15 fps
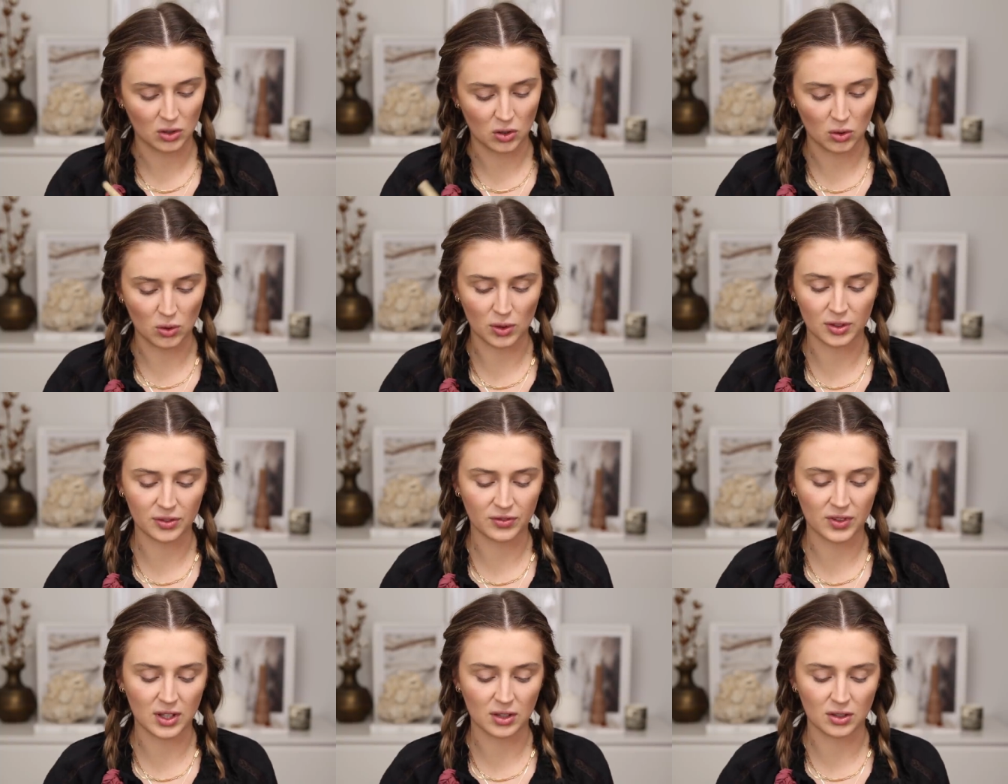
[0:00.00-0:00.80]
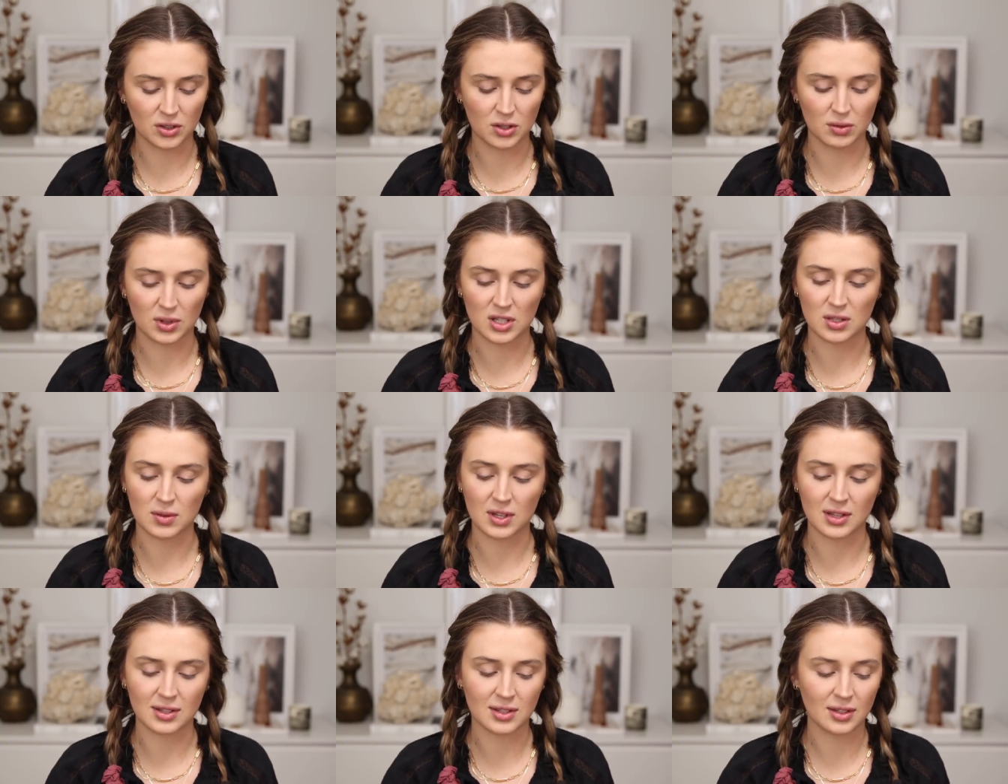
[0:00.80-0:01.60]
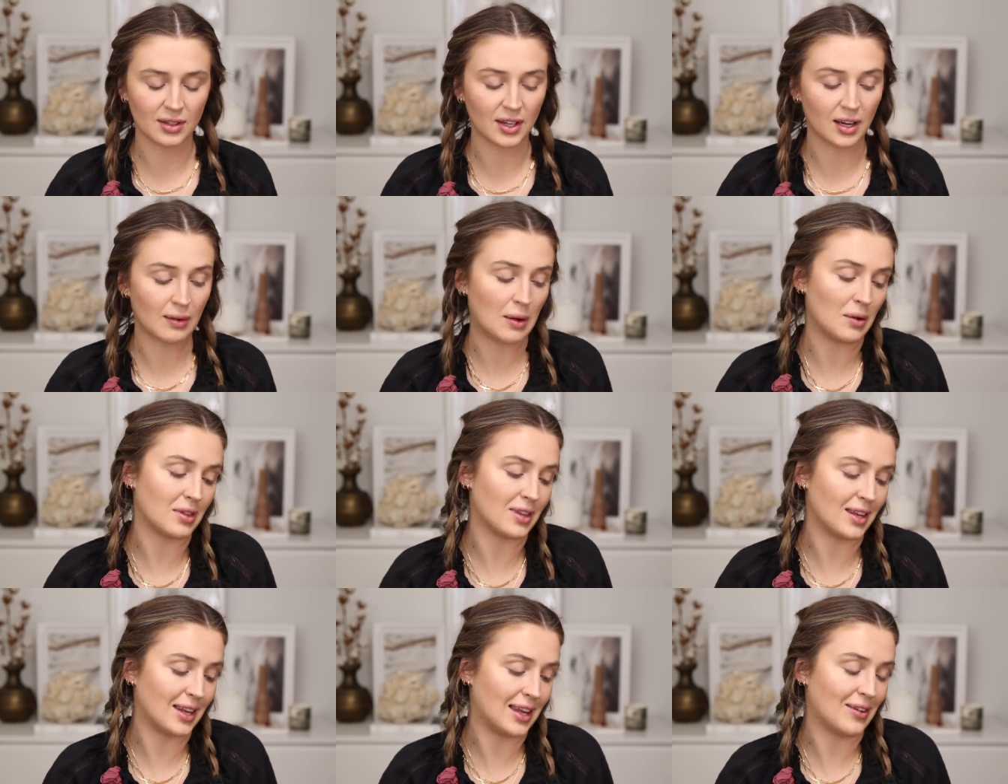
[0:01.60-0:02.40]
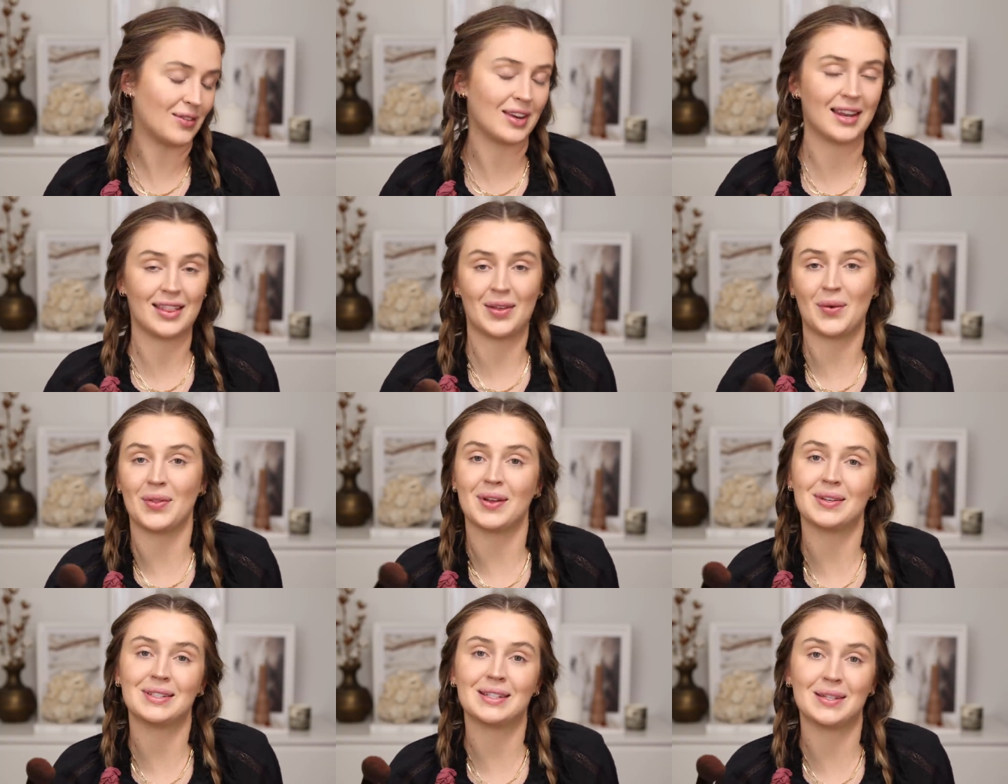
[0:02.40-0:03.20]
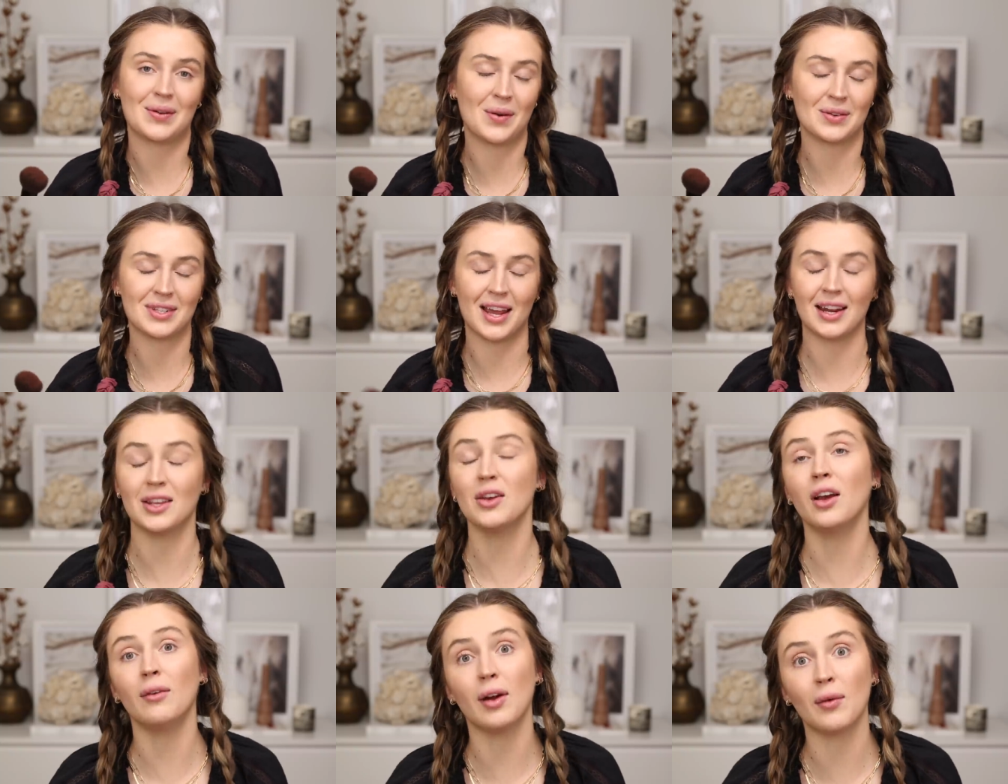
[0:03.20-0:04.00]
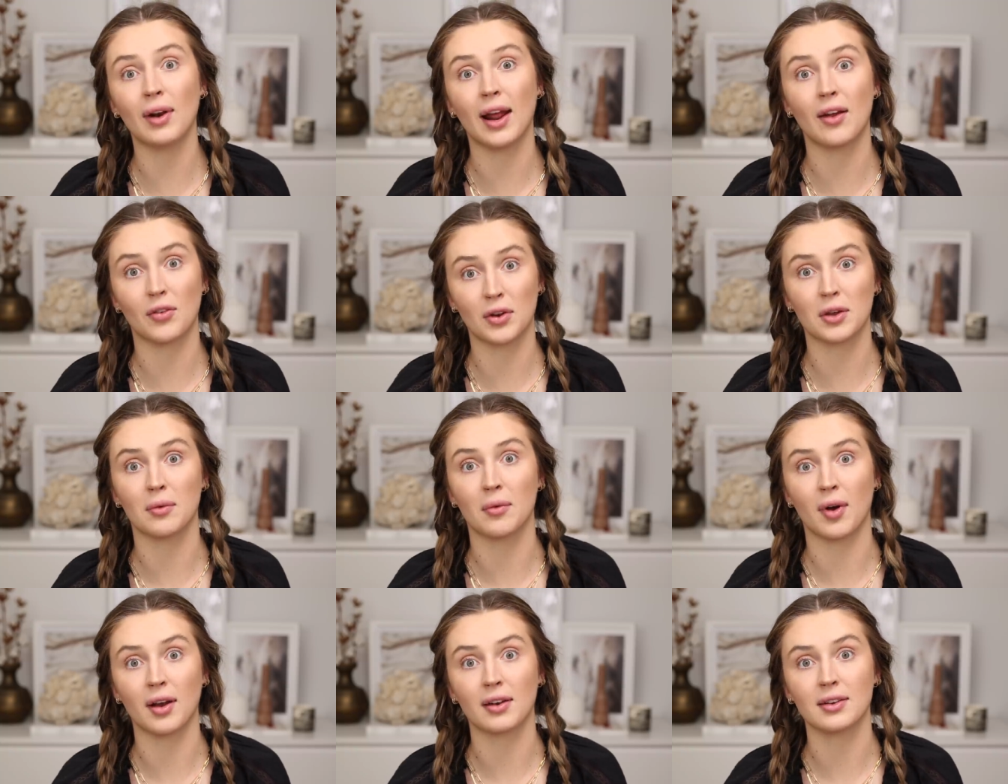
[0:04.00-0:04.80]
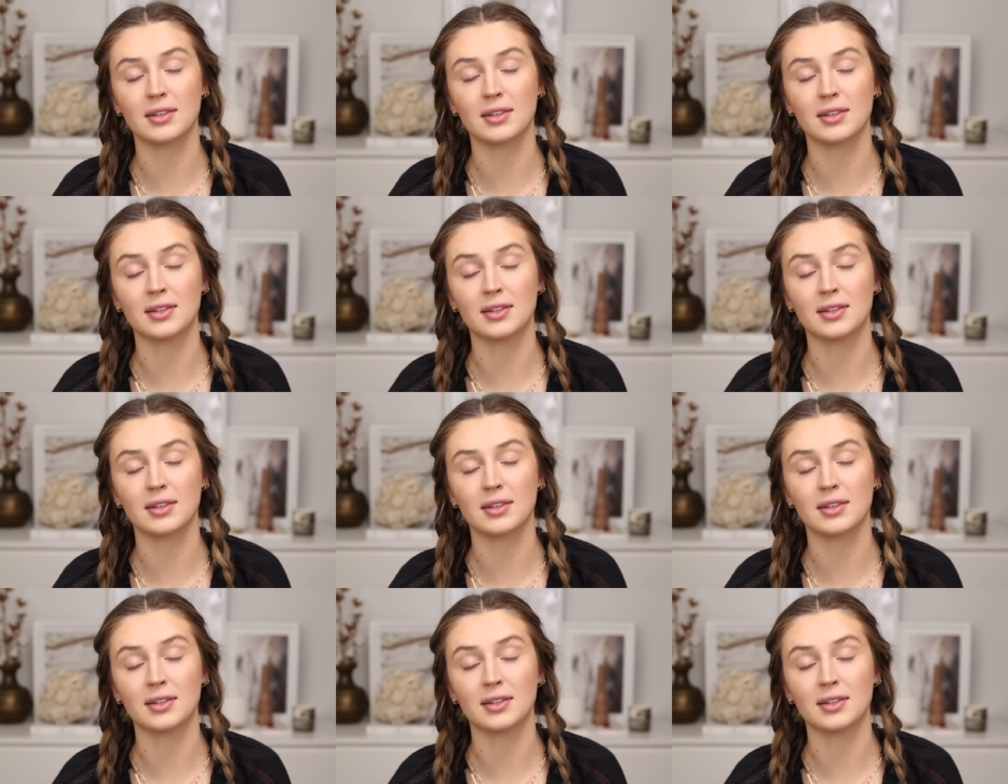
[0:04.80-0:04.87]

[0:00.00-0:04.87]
gold feel to it, so you can still get away with it even though there's snow outside. You can wear whatever you want.